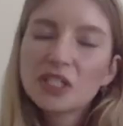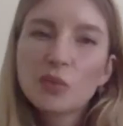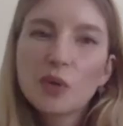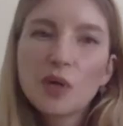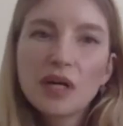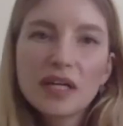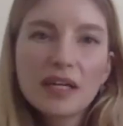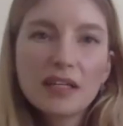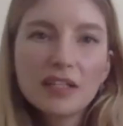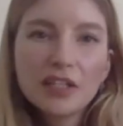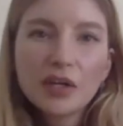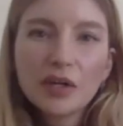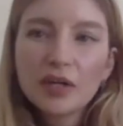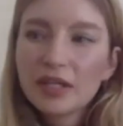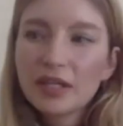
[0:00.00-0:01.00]
why,
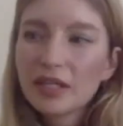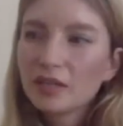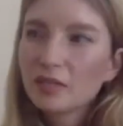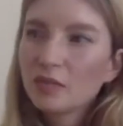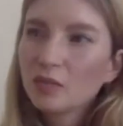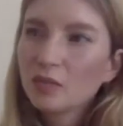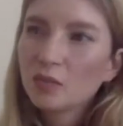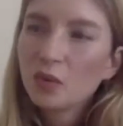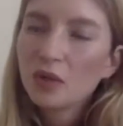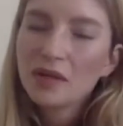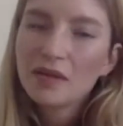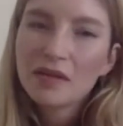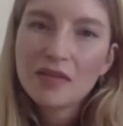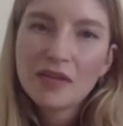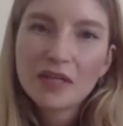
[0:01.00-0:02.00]
I think one
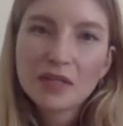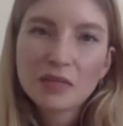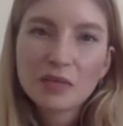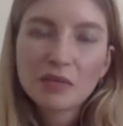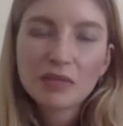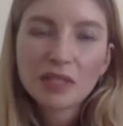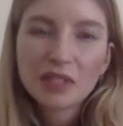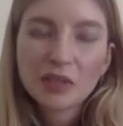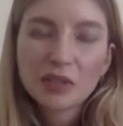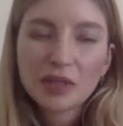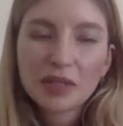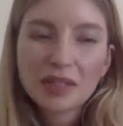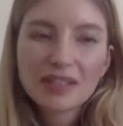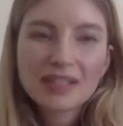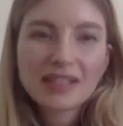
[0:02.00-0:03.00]
of the things we're really
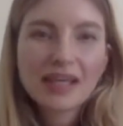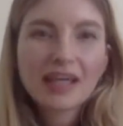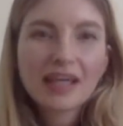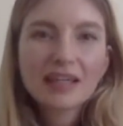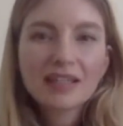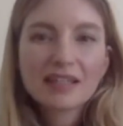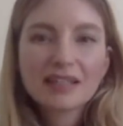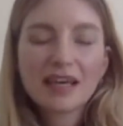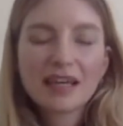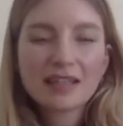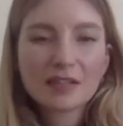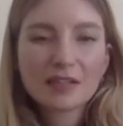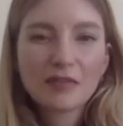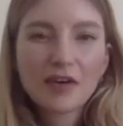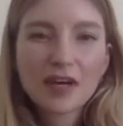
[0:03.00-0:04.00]
trying to say is that's
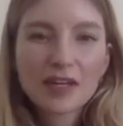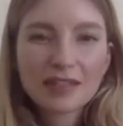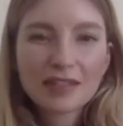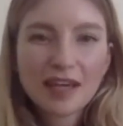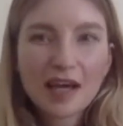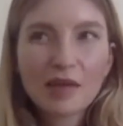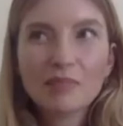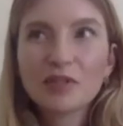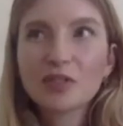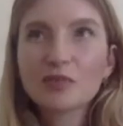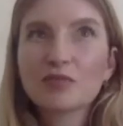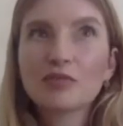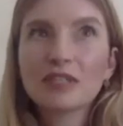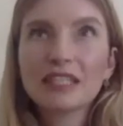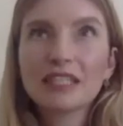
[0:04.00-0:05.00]
the first step.
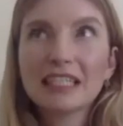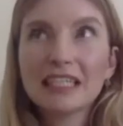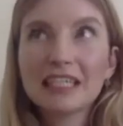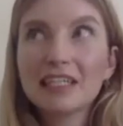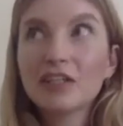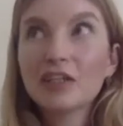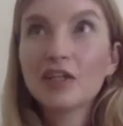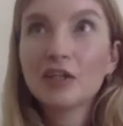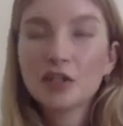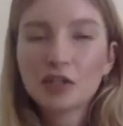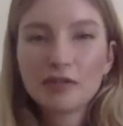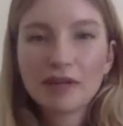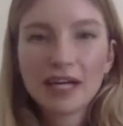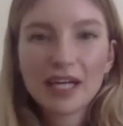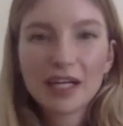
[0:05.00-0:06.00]
Just really look
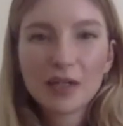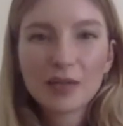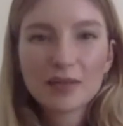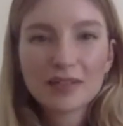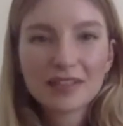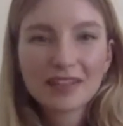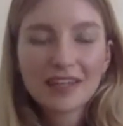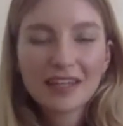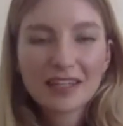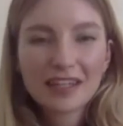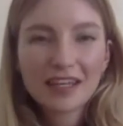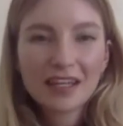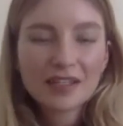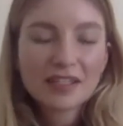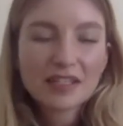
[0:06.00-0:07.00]
around
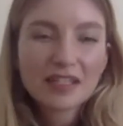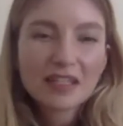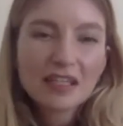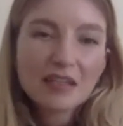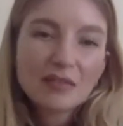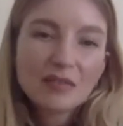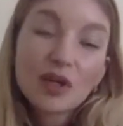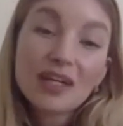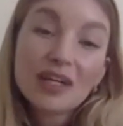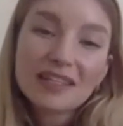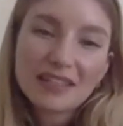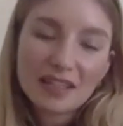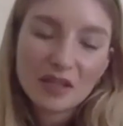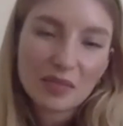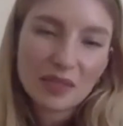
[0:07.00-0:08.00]
and try and
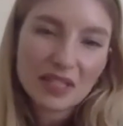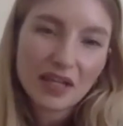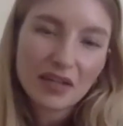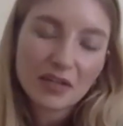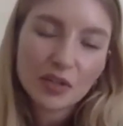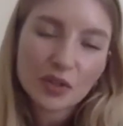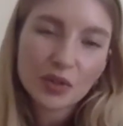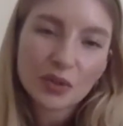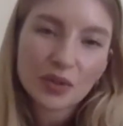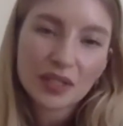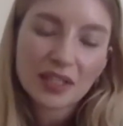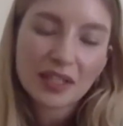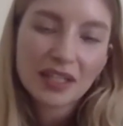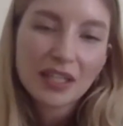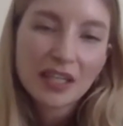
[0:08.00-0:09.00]
see the potential
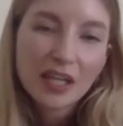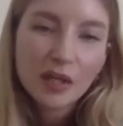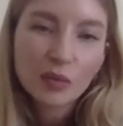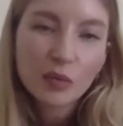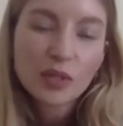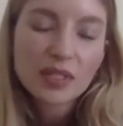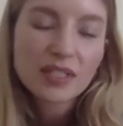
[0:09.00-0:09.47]
in what's